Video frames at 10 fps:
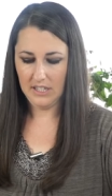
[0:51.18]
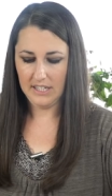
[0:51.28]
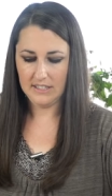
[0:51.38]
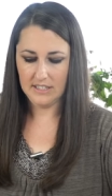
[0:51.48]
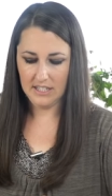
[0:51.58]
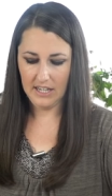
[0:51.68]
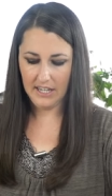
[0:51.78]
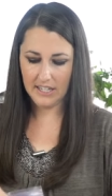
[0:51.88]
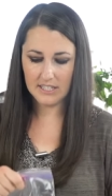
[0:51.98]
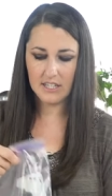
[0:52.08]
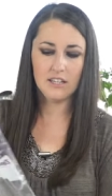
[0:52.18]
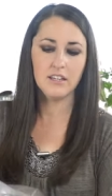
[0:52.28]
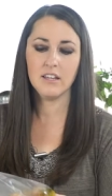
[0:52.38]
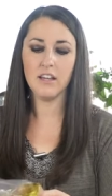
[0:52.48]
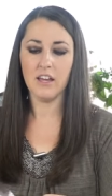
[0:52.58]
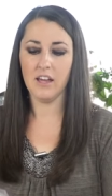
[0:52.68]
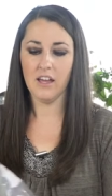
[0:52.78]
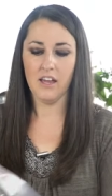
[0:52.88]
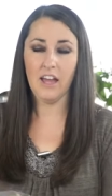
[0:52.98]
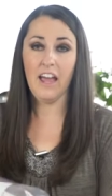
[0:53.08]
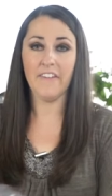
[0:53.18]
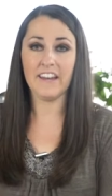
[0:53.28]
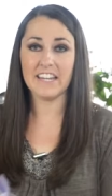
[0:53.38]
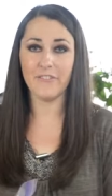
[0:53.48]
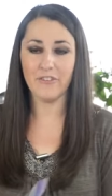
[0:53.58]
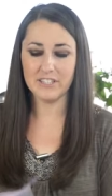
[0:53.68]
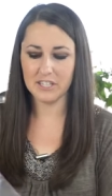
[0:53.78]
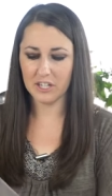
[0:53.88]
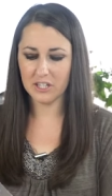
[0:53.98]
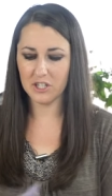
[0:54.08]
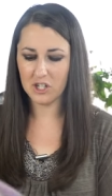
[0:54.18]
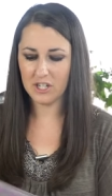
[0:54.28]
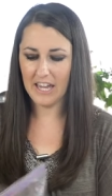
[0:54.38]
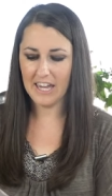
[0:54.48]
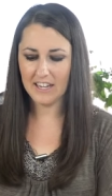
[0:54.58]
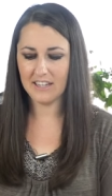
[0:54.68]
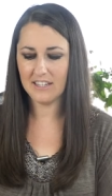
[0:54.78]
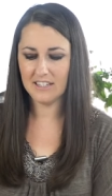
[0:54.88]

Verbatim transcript: nice and tight, and then give this a good shake.